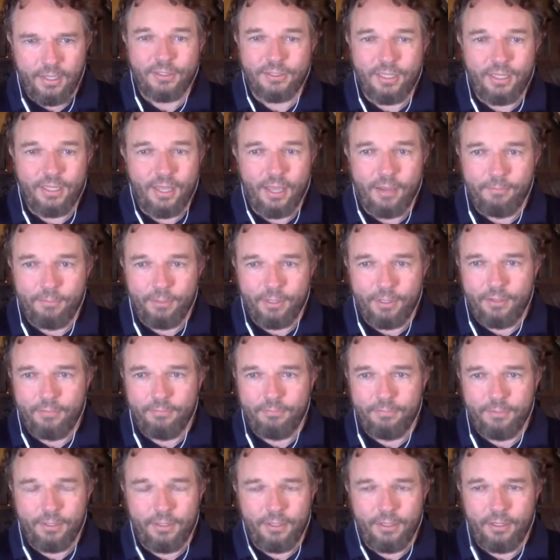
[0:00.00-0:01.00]
say that, but
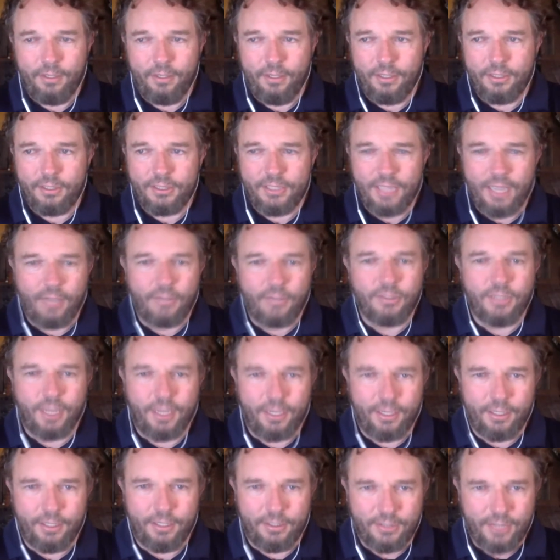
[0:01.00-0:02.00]
it, it sounds
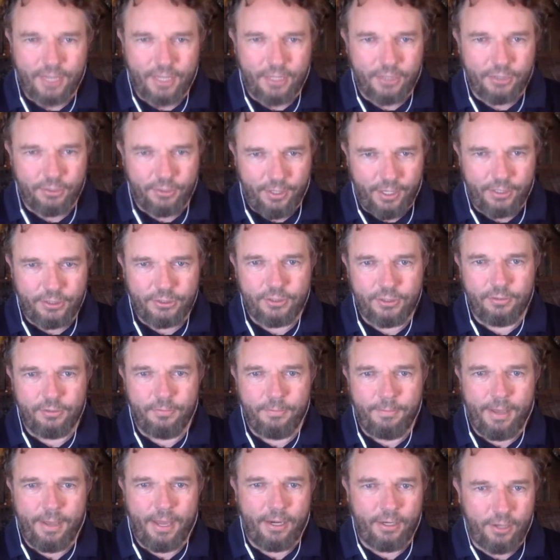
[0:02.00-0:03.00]
like an exaggeration
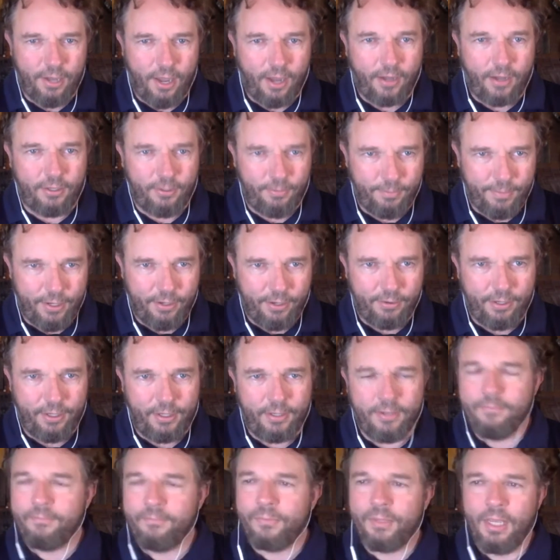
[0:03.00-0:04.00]
about a
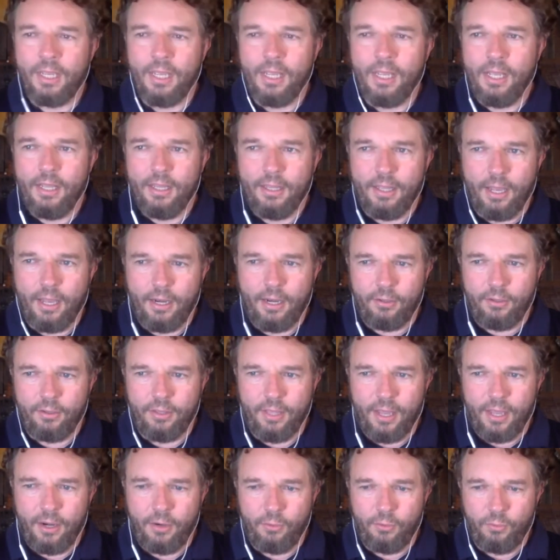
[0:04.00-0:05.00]
documentary that it,
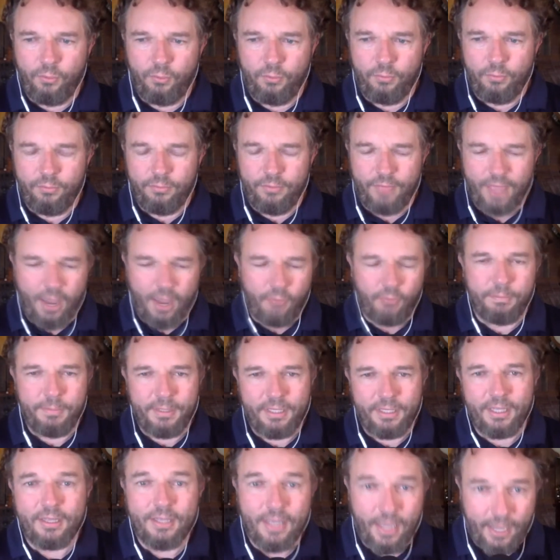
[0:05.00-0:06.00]
that it that would
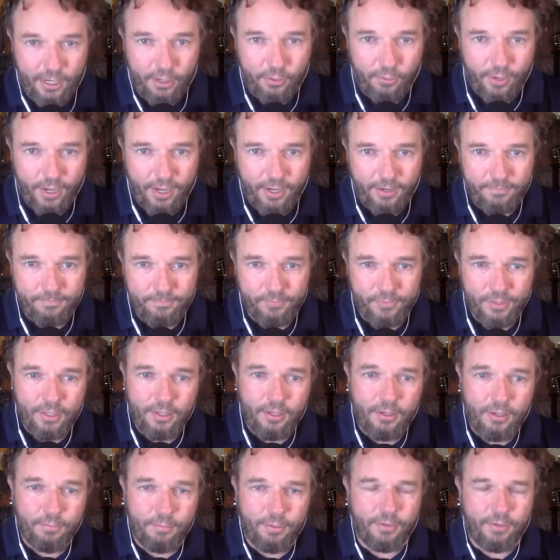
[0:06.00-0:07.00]
be the takeaway,
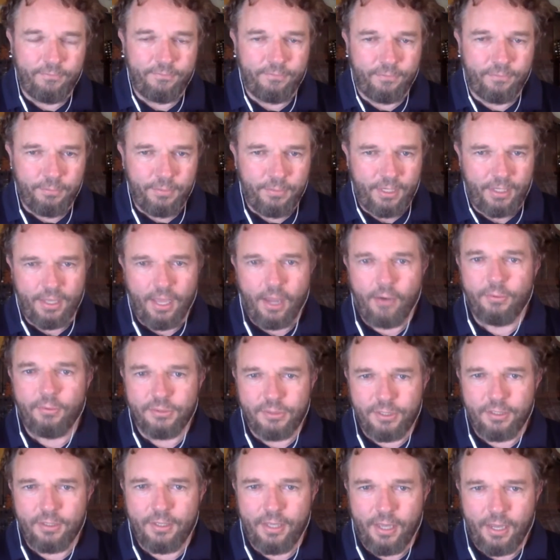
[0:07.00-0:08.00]
but for me that
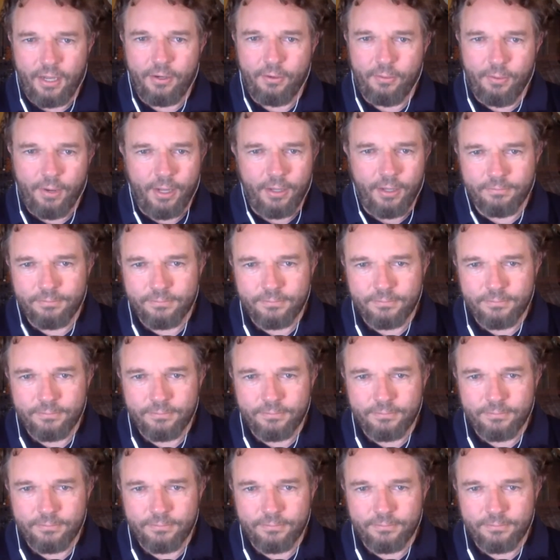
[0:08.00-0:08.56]
was the takeaway.